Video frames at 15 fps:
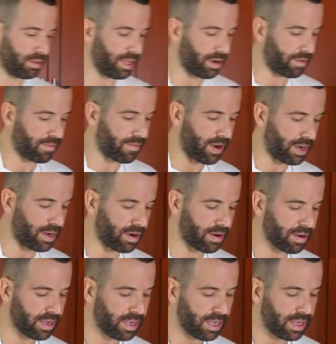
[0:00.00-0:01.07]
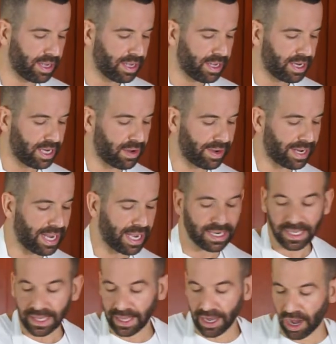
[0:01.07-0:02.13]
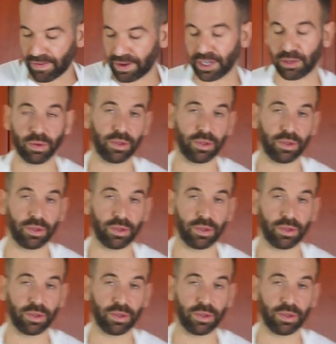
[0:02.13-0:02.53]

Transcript: the air fryer. Now again, in the oven, it